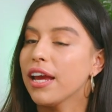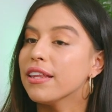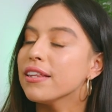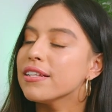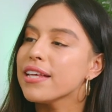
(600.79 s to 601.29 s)
And
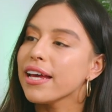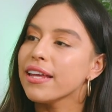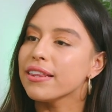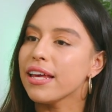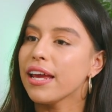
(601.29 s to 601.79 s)
then the
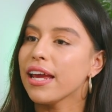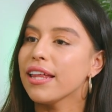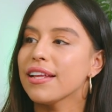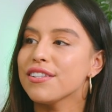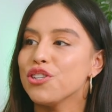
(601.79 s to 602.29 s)
second thing, it
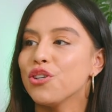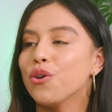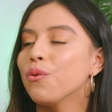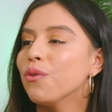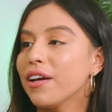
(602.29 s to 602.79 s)
lets you
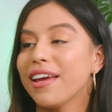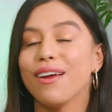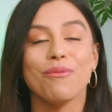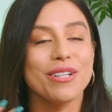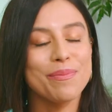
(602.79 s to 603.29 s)
know
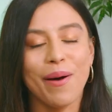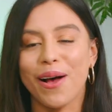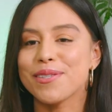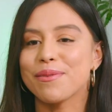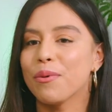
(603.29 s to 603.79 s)
again what's
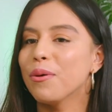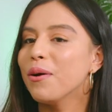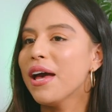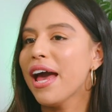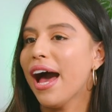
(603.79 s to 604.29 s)
possible.
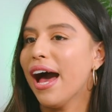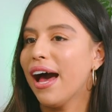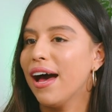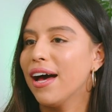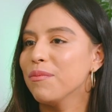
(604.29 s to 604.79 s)

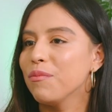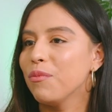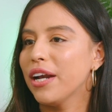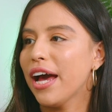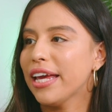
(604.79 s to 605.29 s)

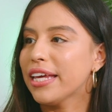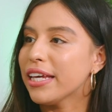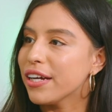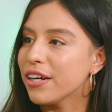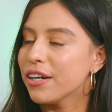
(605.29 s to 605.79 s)
When I
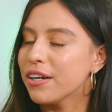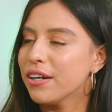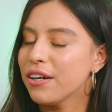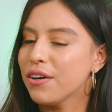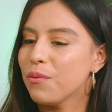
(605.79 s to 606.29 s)
hear
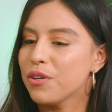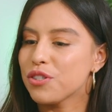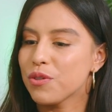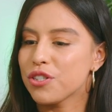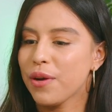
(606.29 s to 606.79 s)

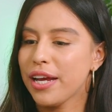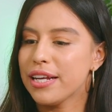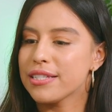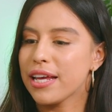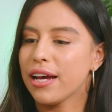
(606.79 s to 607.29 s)
what's great
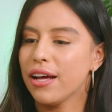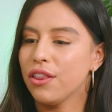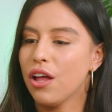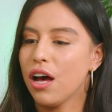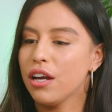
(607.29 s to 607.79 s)
is like a
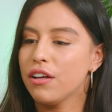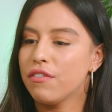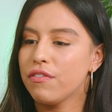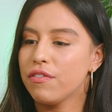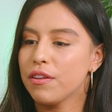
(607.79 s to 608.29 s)
lot
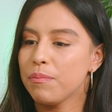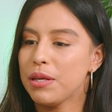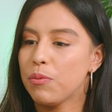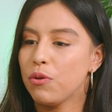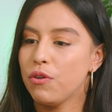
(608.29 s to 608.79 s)
of the
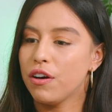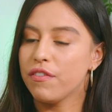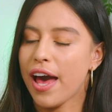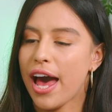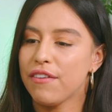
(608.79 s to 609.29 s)
people who have
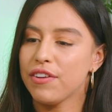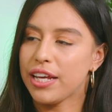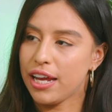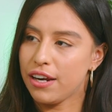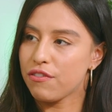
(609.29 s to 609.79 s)

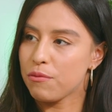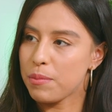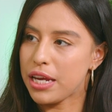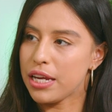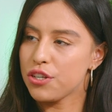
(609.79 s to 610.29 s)
advocated for
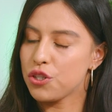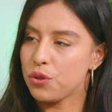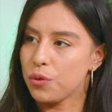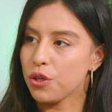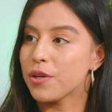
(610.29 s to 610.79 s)
me
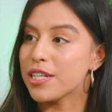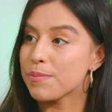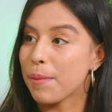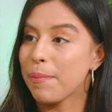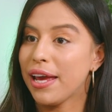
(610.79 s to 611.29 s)
to increase
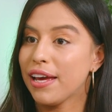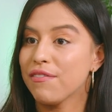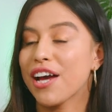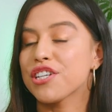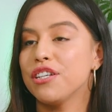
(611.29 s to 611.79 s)
my pay have
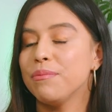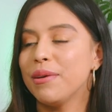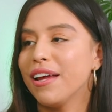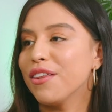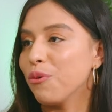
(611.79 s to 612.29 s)
actually
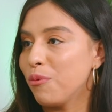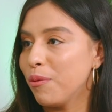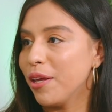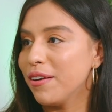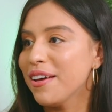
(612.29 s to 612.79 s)
been other women.